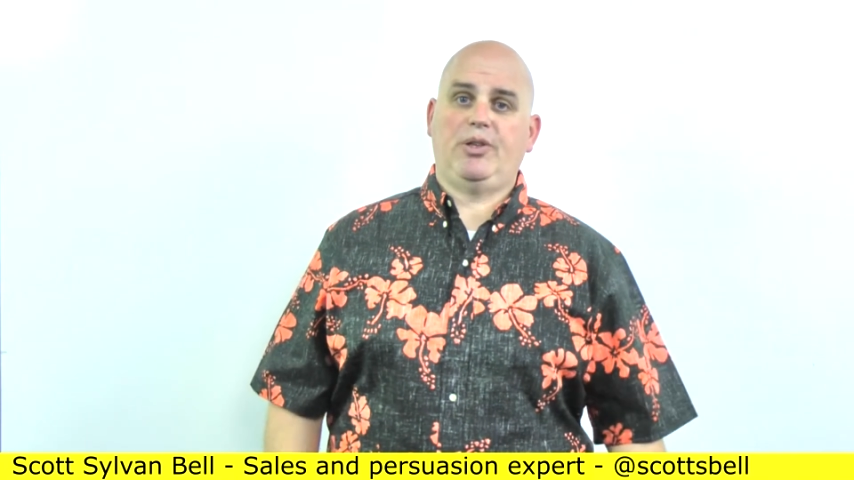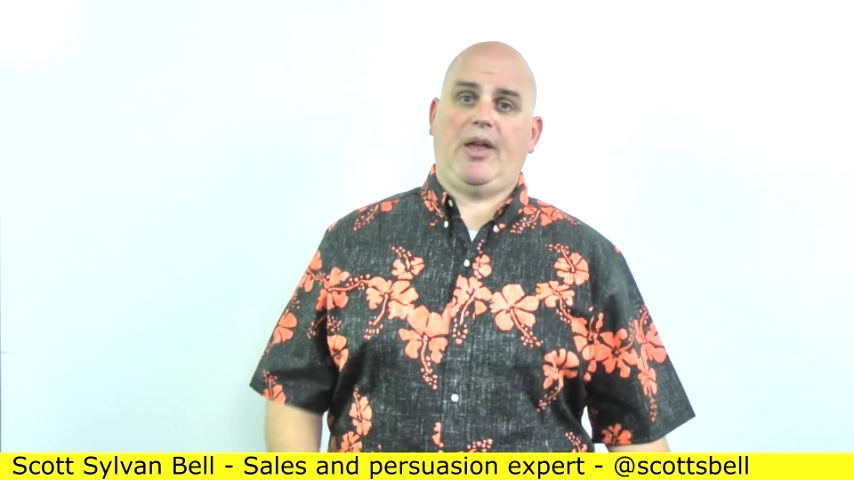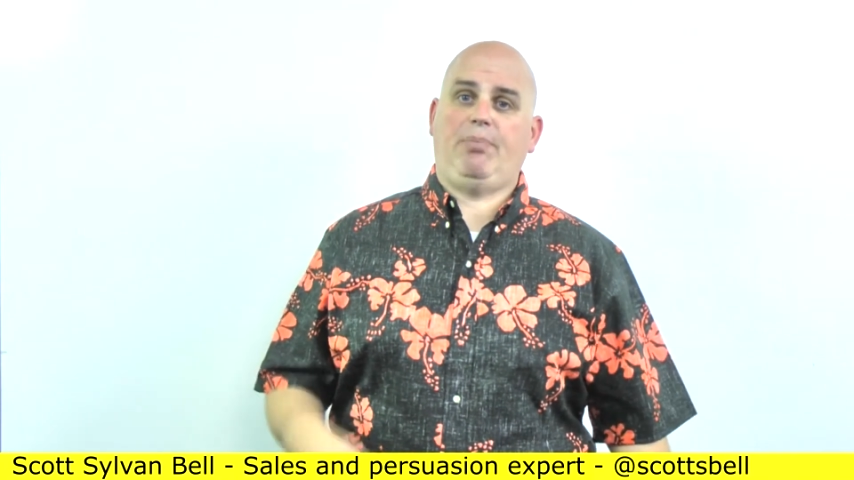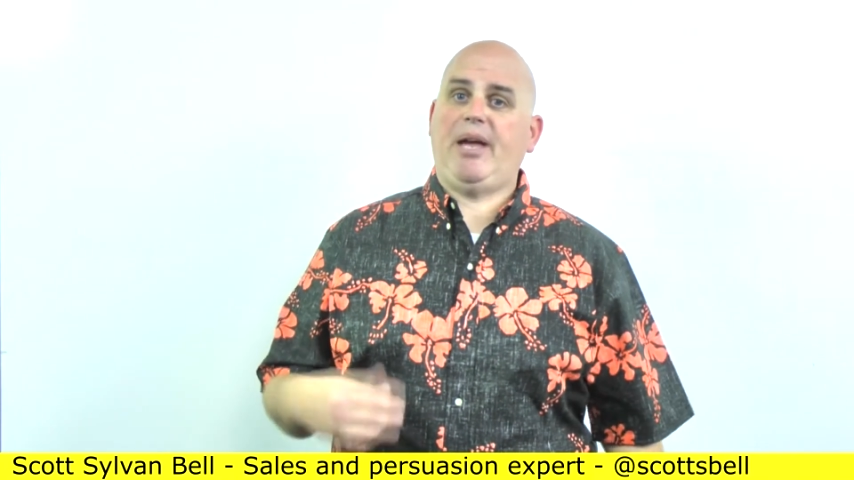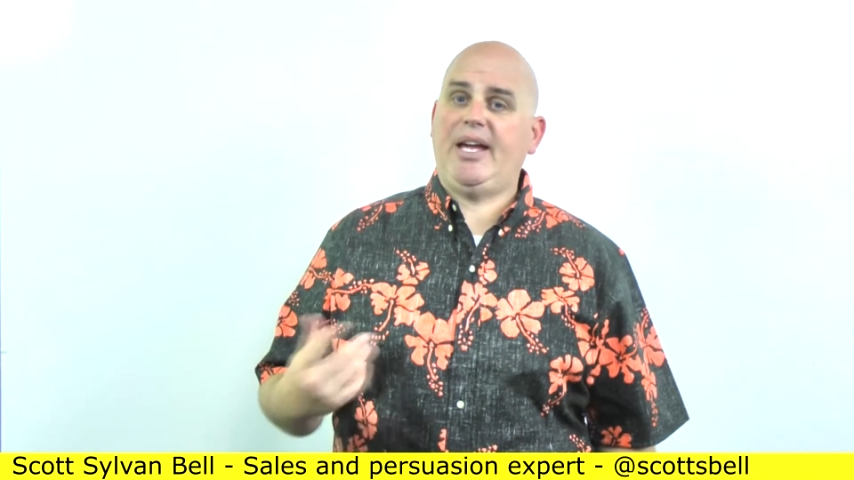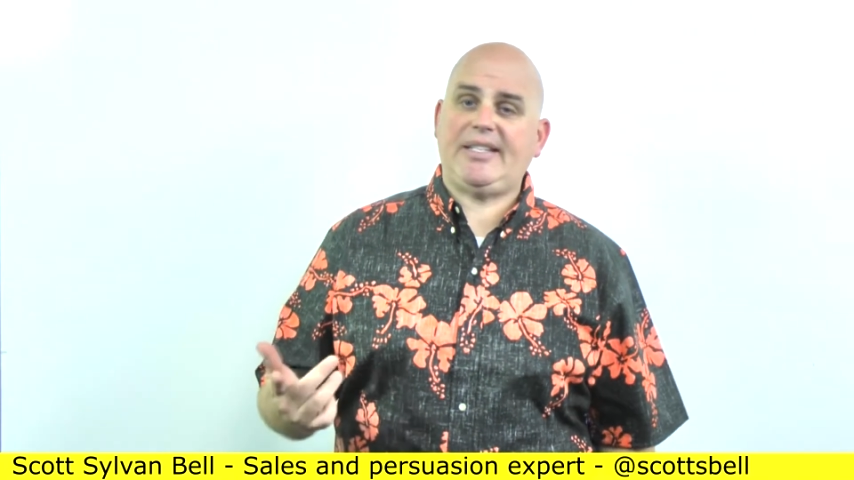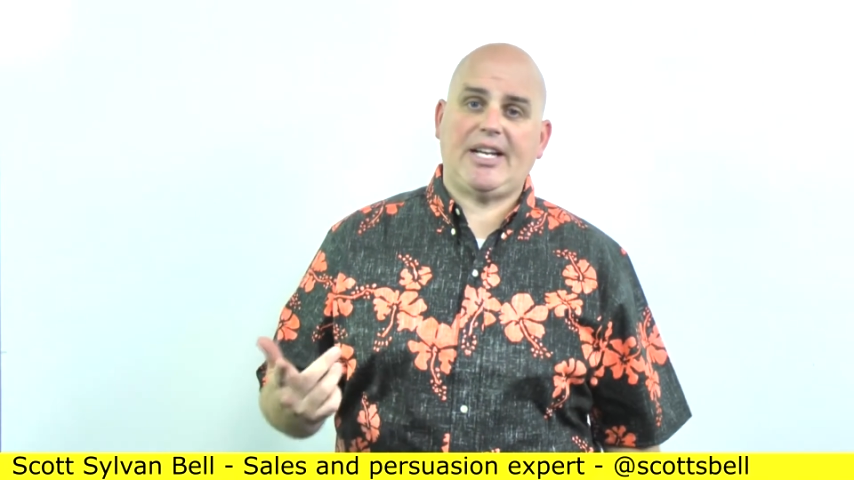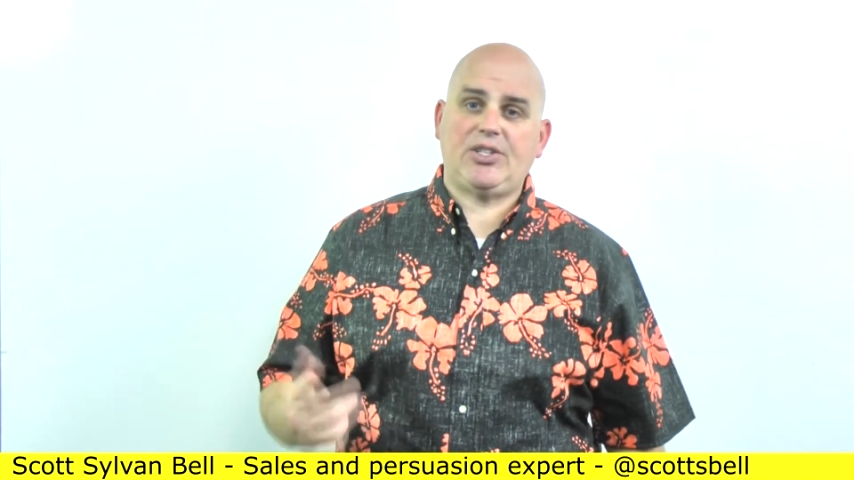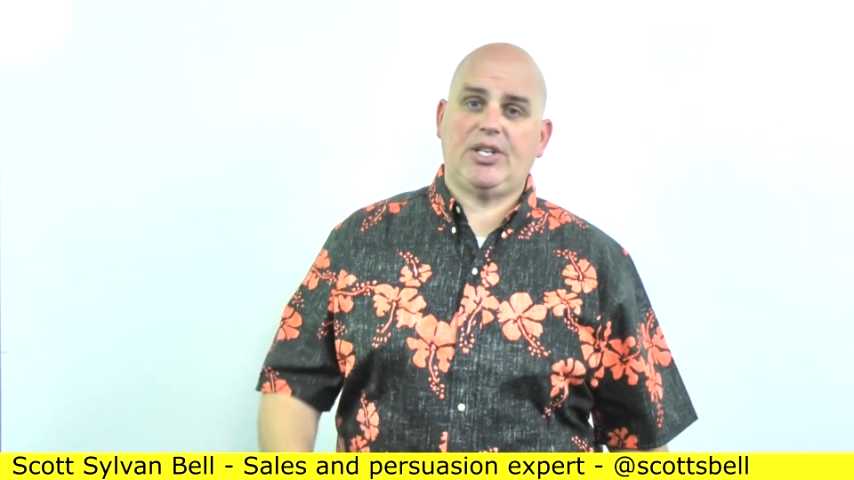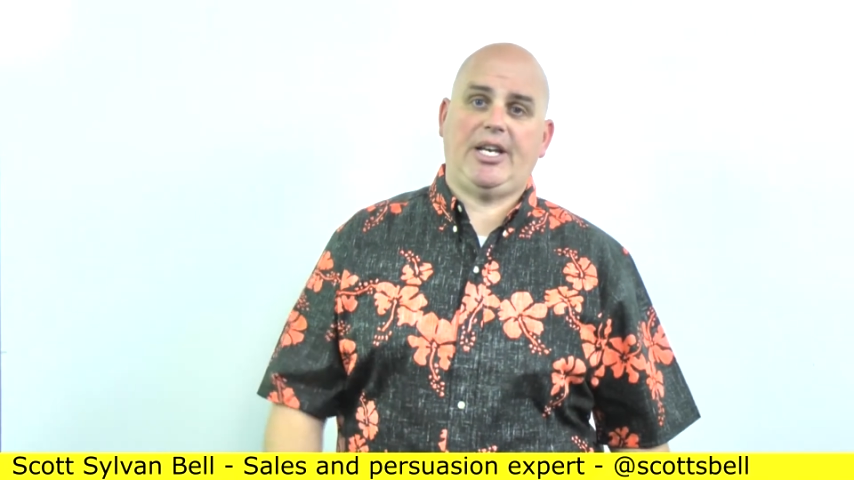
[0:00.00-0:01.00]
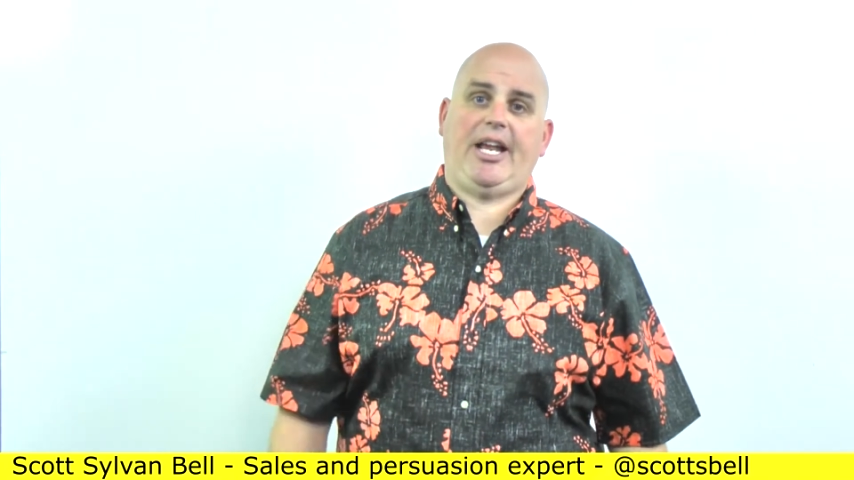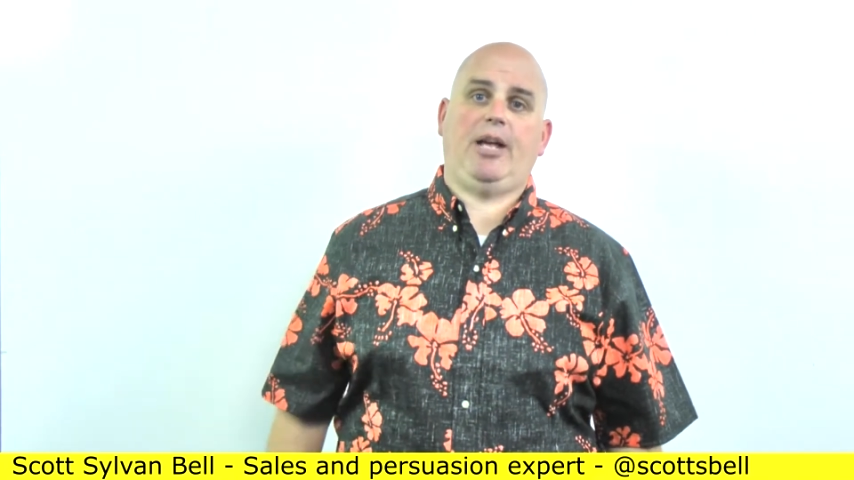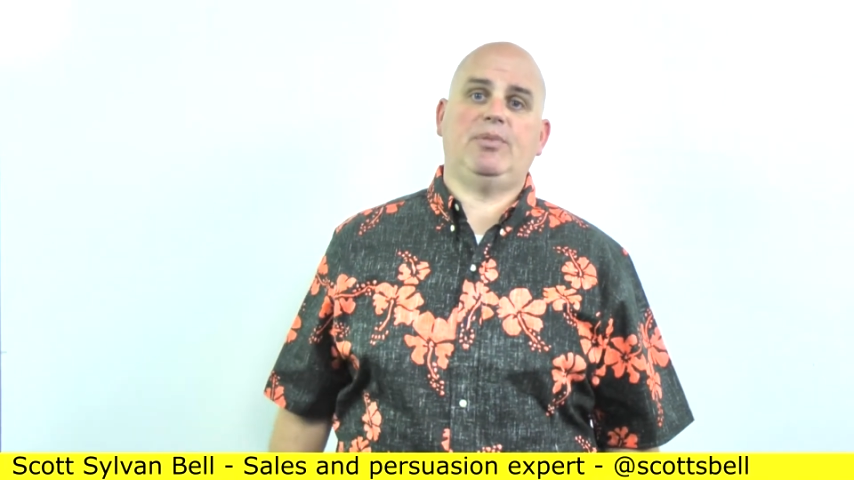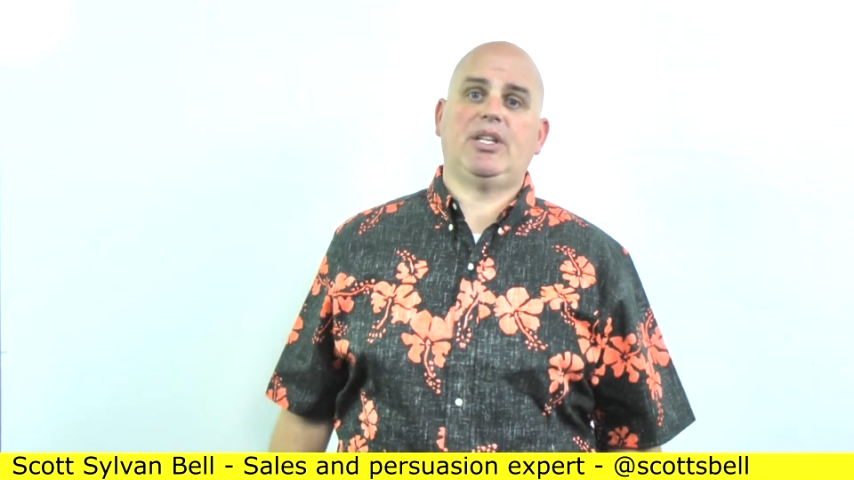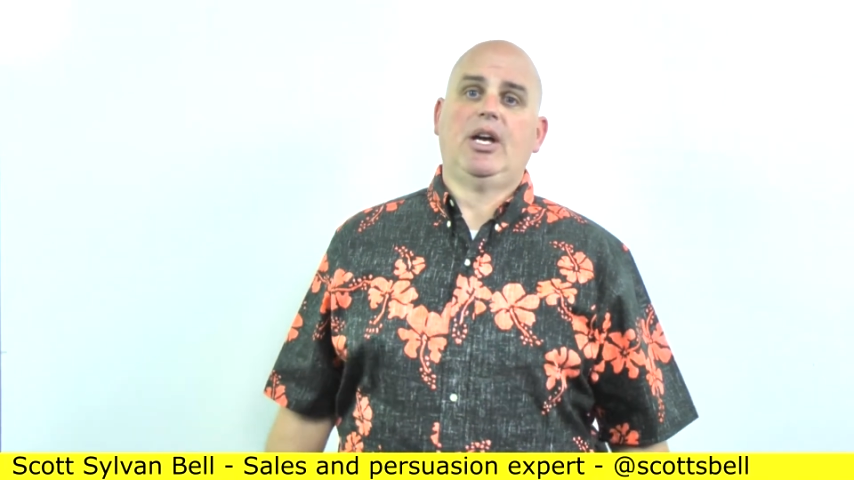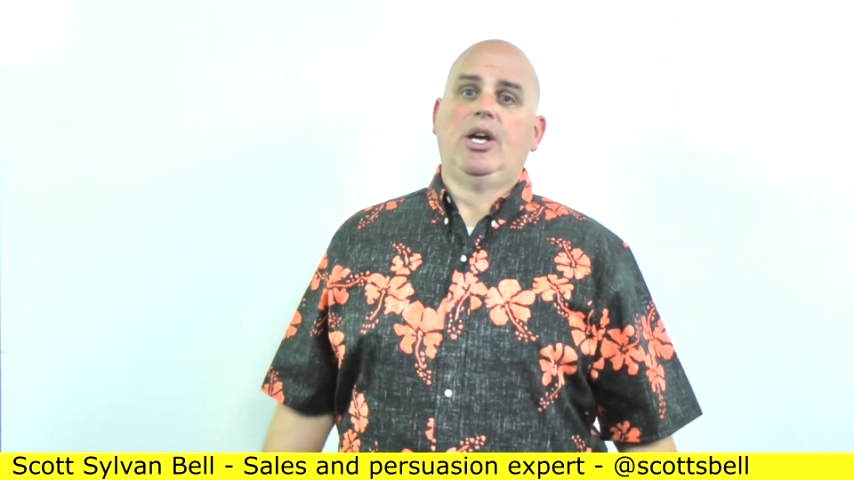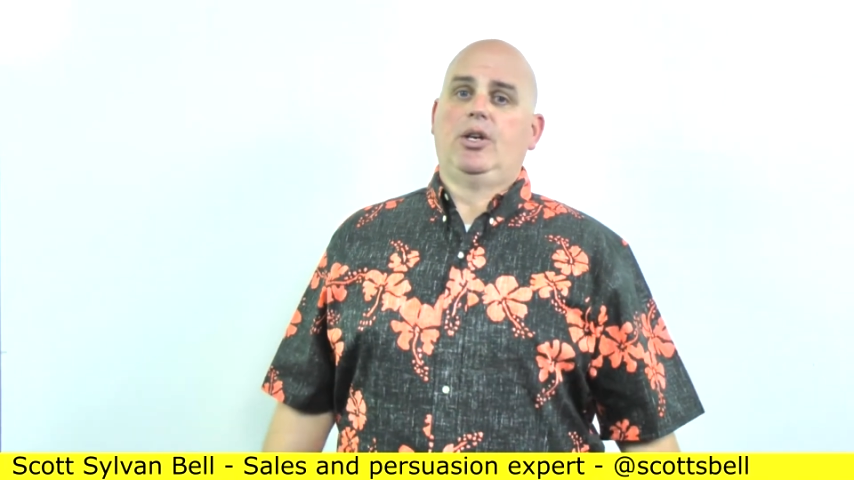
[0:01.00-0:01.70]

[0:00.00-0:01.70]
Do they pay attention to names?